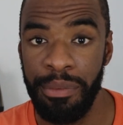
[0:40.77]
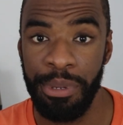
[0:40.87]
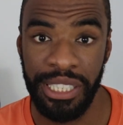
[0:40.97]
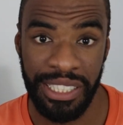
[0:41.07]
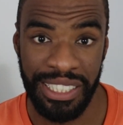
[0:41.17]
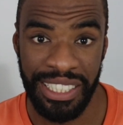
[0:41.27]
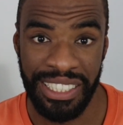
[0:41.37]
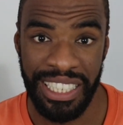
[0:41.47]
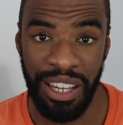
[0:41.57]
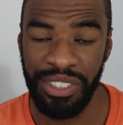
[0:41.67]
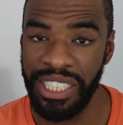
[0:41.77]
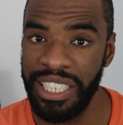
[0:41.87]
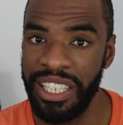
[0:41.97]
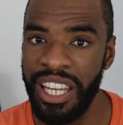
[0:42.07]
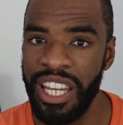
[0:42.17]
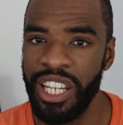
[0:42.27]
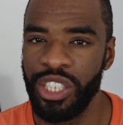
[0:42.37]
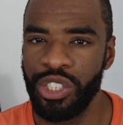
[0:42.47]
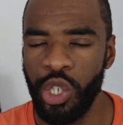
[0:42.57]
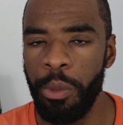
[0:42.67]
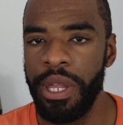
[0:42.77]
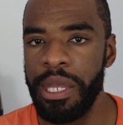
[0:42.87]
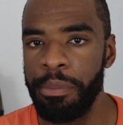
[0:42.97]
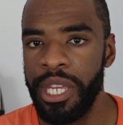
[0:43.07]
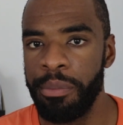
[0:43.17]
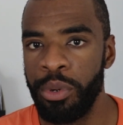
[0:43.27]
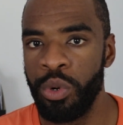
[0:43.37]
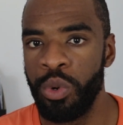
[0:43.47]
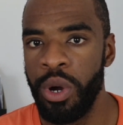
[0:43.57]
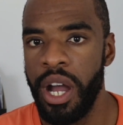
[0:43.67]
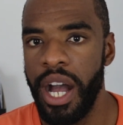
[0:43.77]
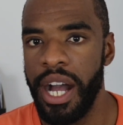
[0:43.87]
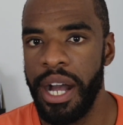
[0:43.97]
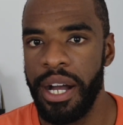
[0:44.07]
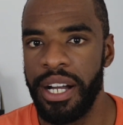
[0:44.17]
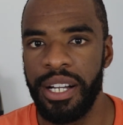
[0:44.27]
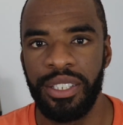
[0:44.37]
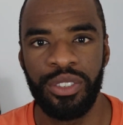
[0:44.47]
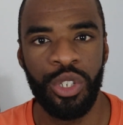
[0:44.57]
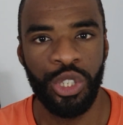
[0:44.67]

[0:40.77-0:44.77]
and businesses, and I've seen so many people uh,